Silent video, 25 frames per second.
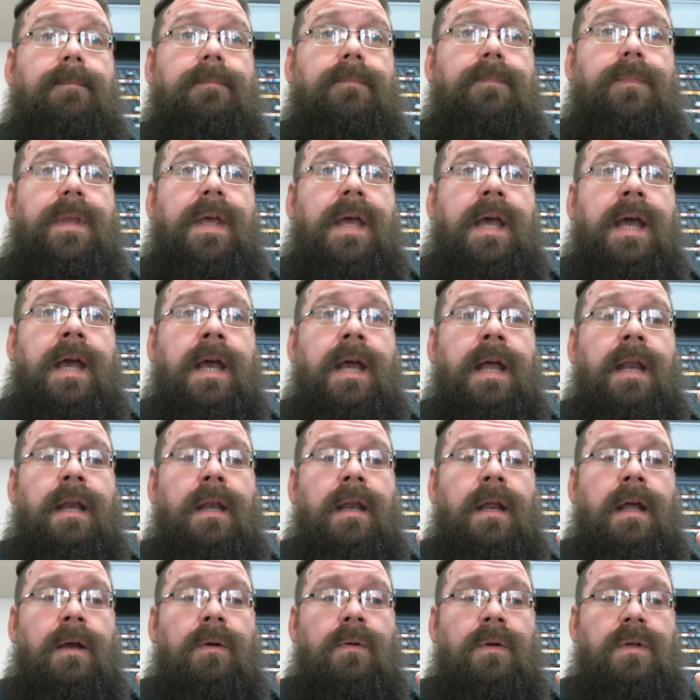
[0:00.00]

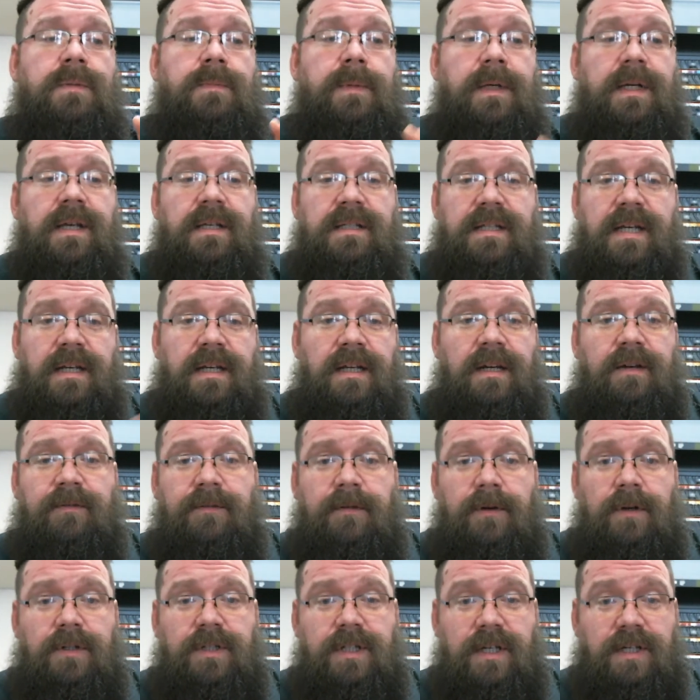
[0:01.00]
And it was because I did it
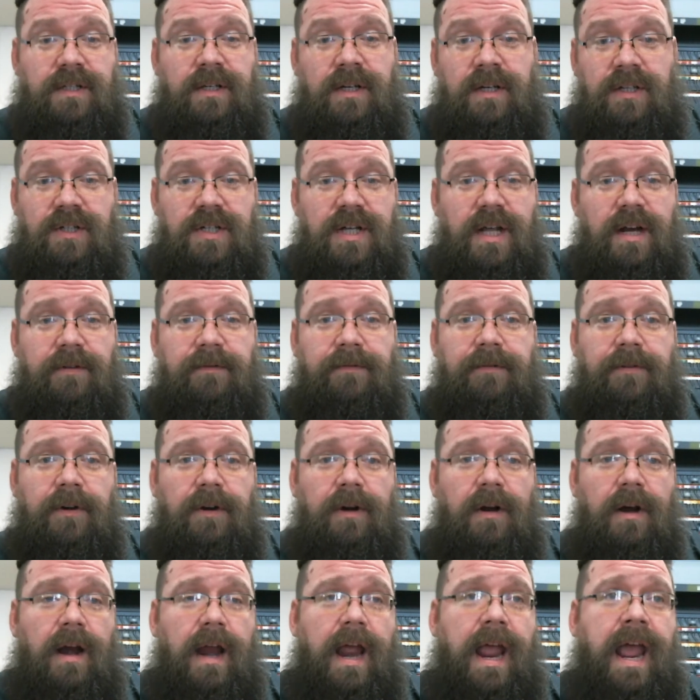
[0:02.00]
for Justin and
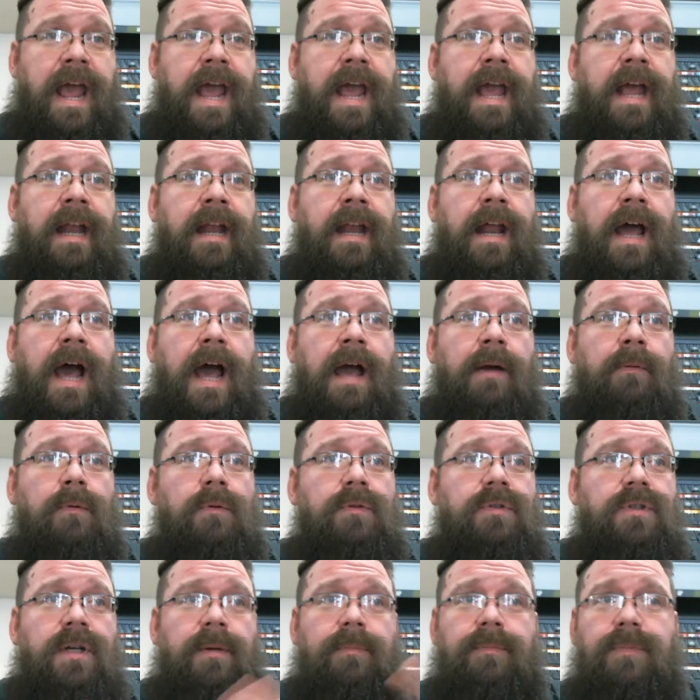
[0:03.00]
Jennifer, and I will
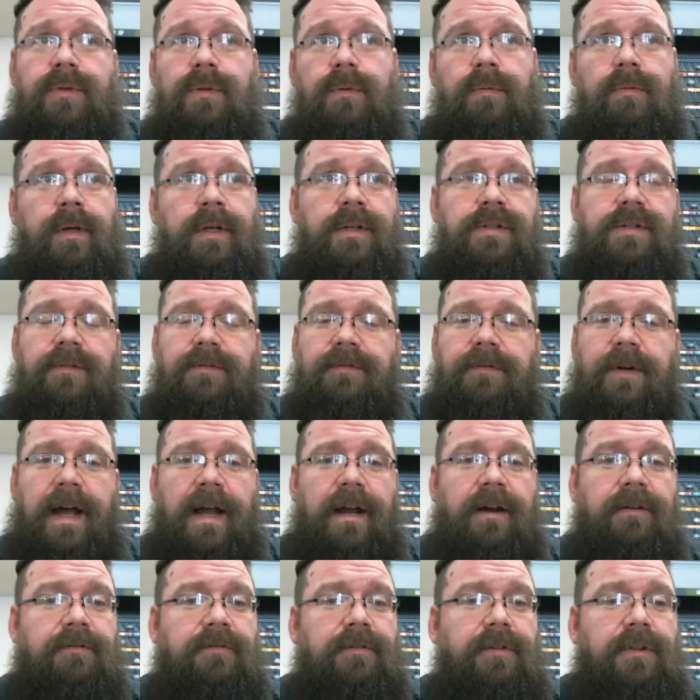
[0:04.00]
jump through rings of
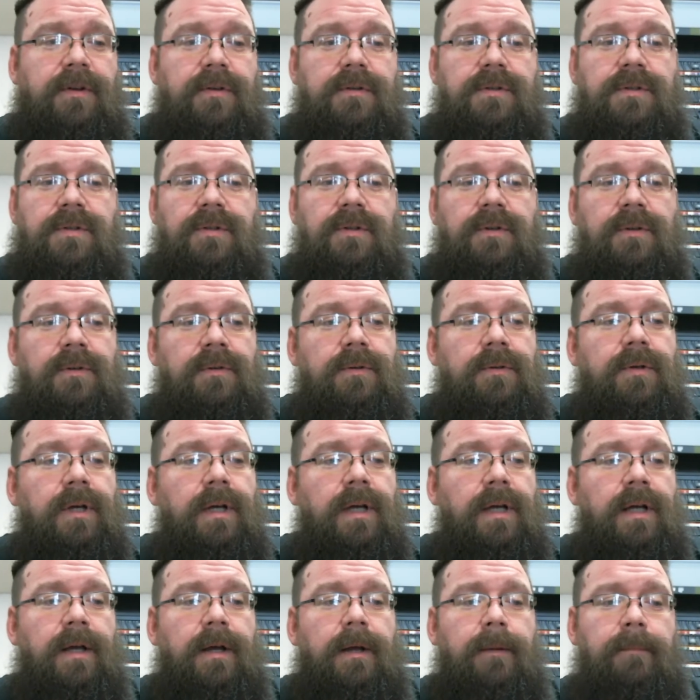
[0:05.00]
fire for those two.
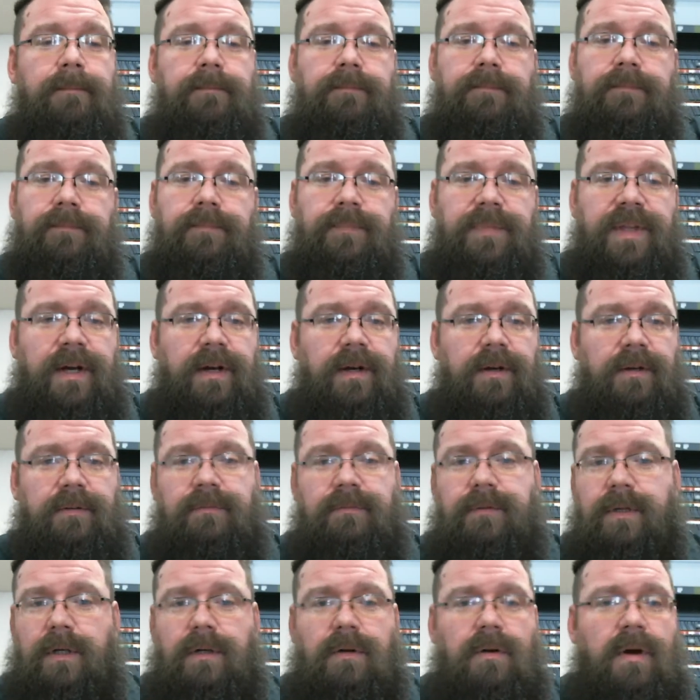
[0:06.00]
They're
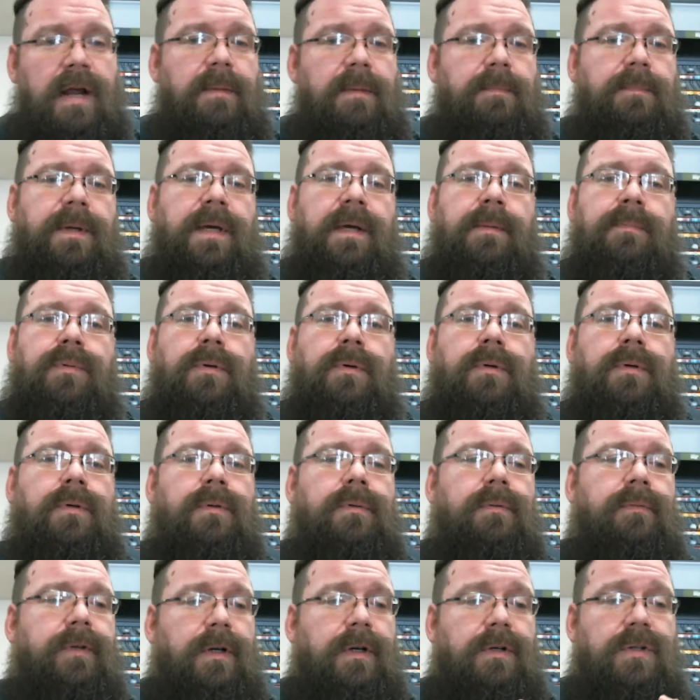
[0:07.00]
great people.
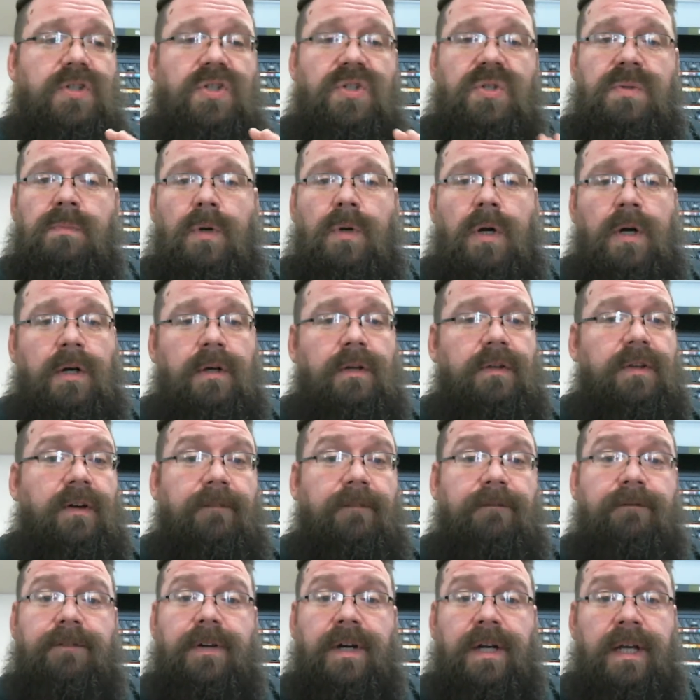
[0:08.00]
They're smart. They're
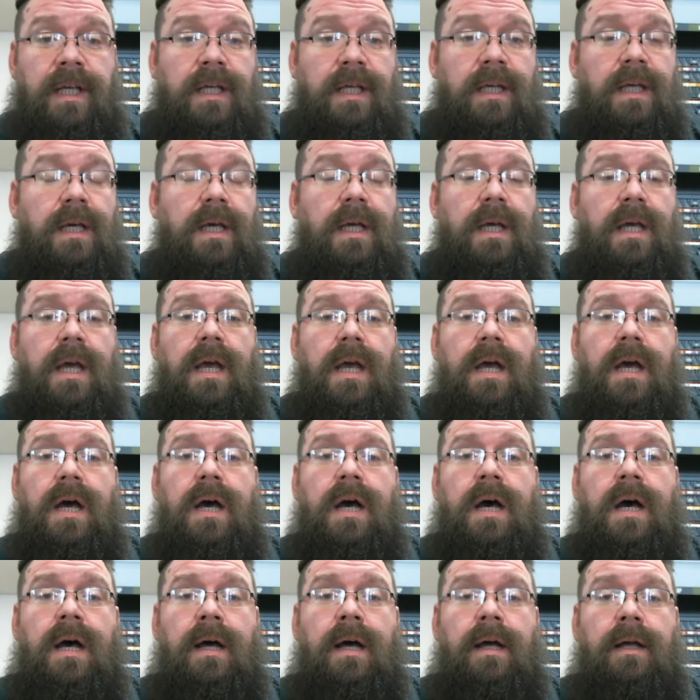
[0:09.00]
funny.
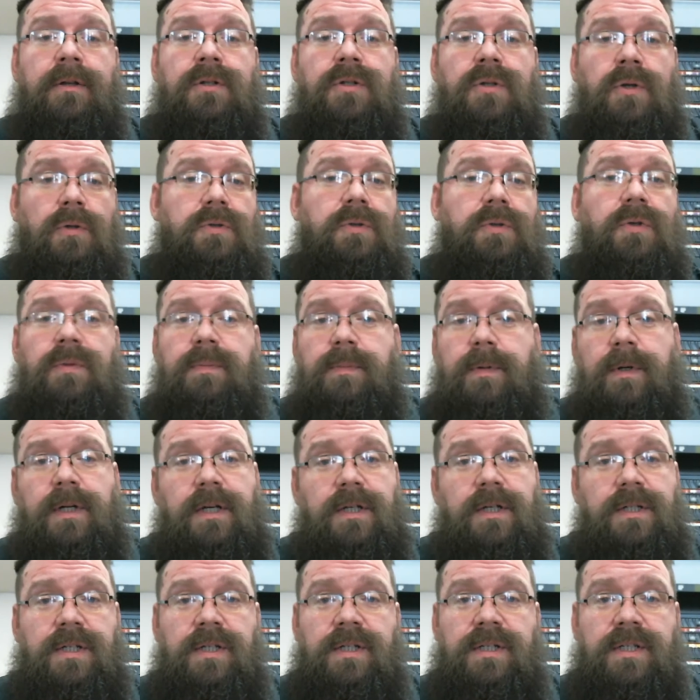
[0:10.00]
Troll Tooth
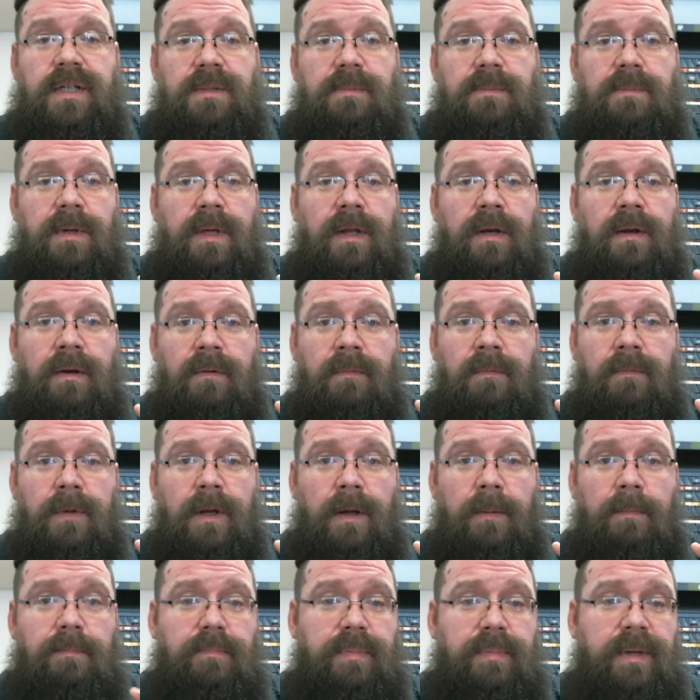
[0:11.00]
Productions has been
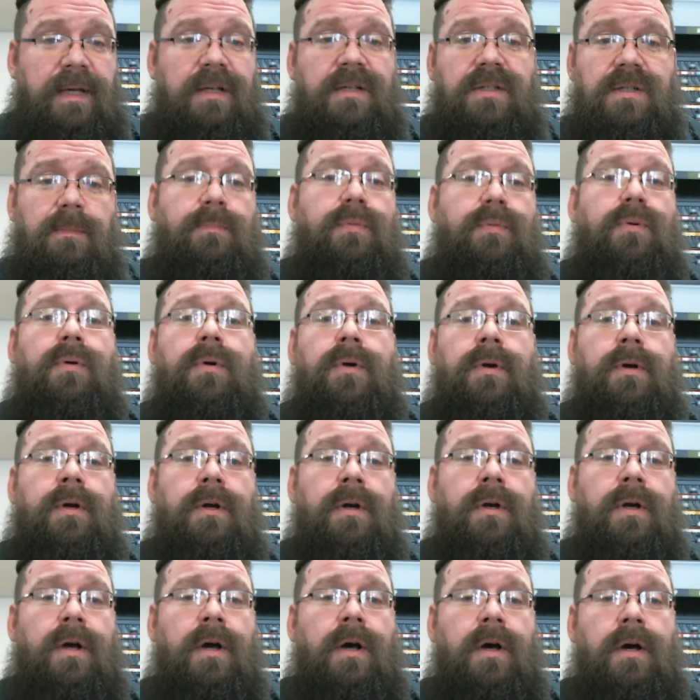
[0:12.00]
a big
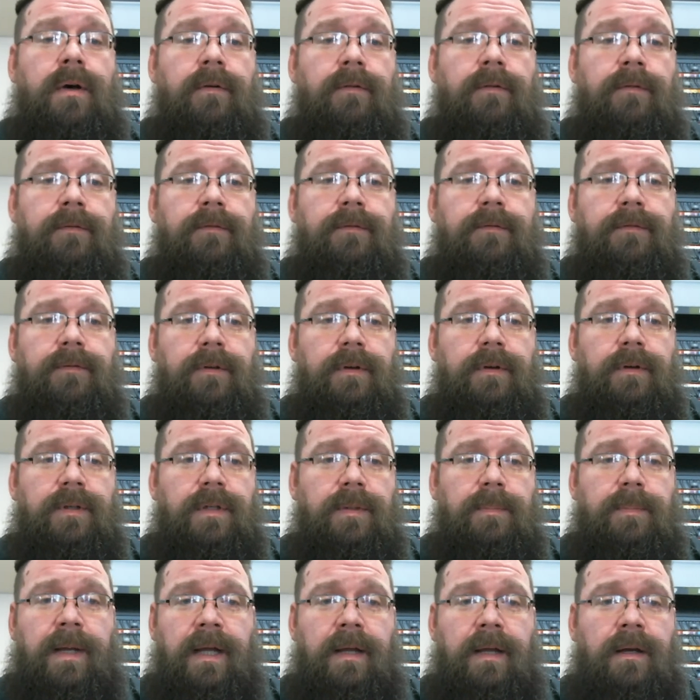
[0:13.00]
supporter of
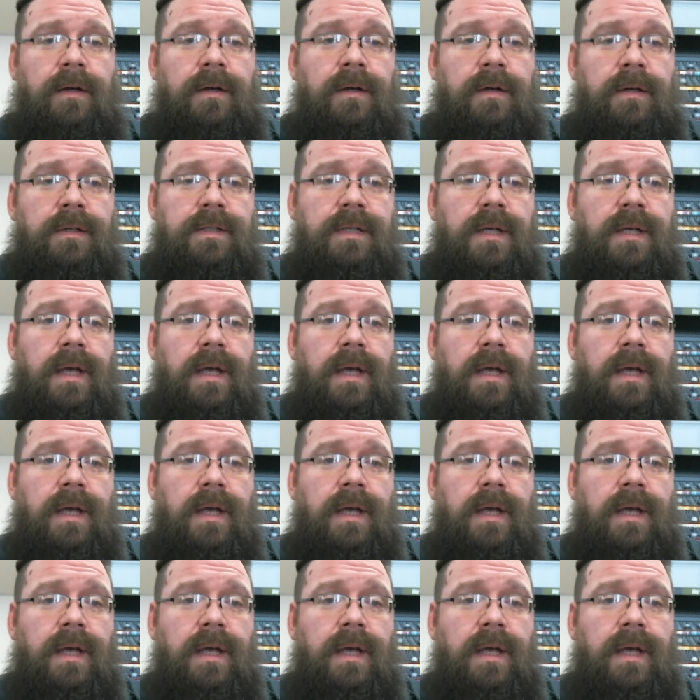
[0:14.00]
the Paint Nerds.